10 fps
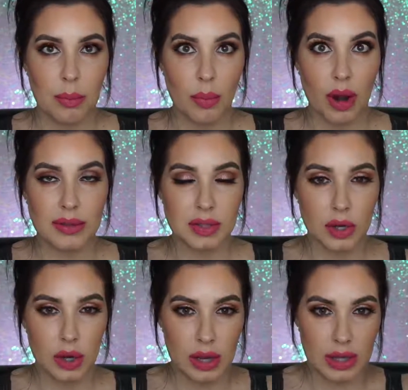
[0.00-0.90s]

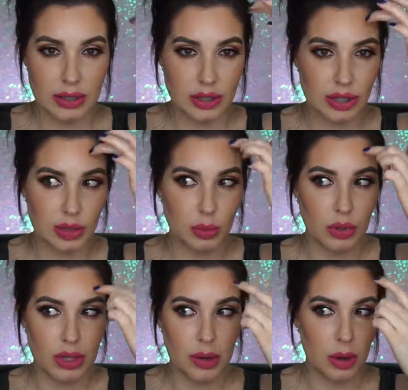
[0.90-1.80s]
bronzer is just
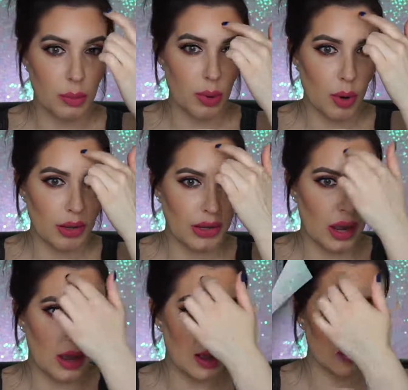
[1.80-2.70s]
really broken
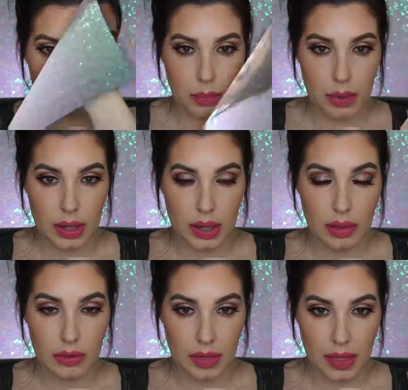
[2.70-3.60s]
up. But
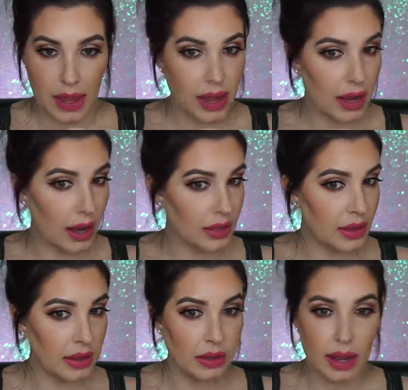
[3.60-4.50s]
other than that, I
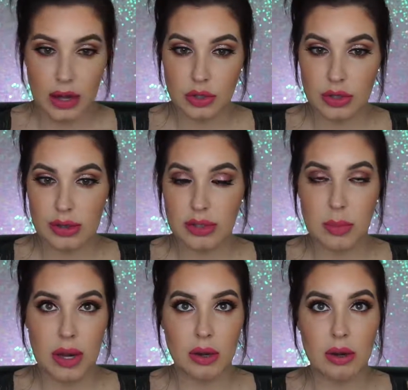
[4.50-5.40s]
think it actually looks
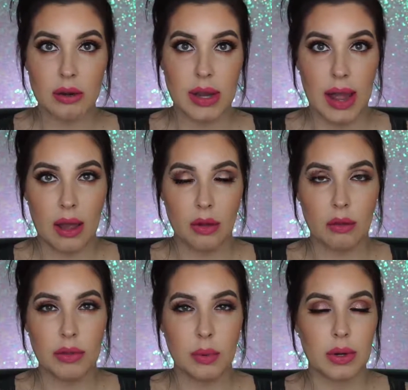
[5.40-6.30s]
better
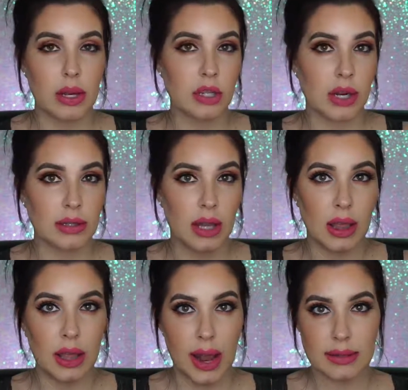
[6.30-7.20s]
now than when I checked
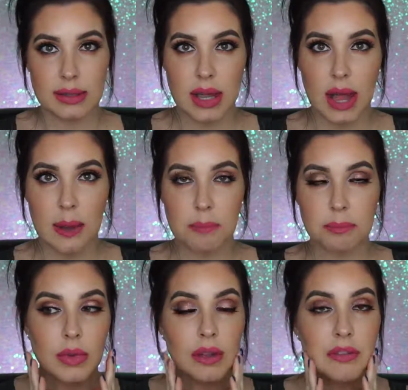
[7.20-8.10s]
in last
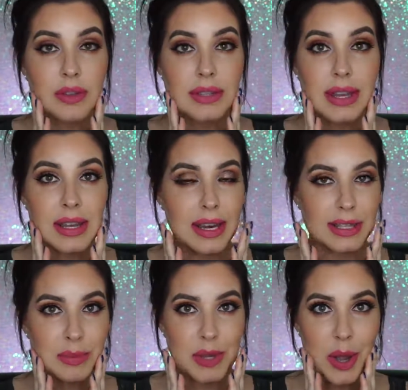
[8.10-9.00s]
time. It feels like it
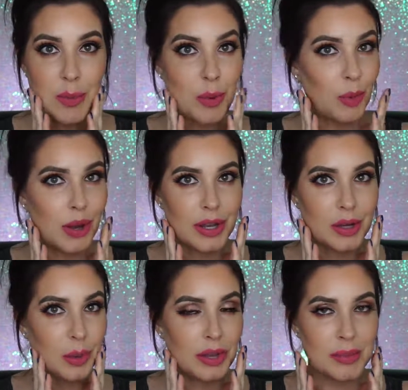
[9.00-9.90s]
has become
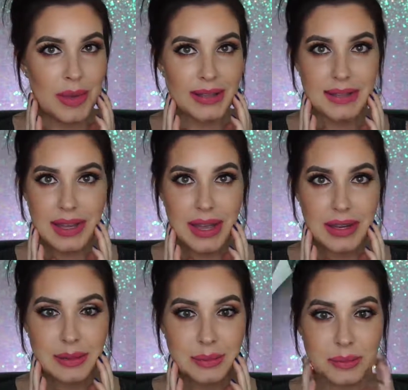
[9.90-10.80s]
one with my
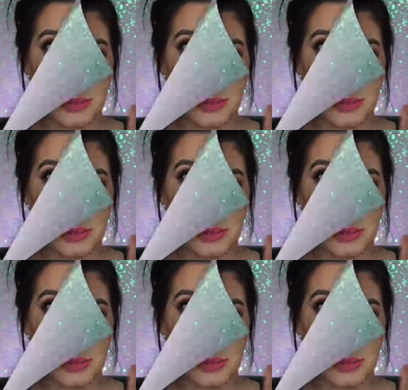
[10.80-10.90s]
skin.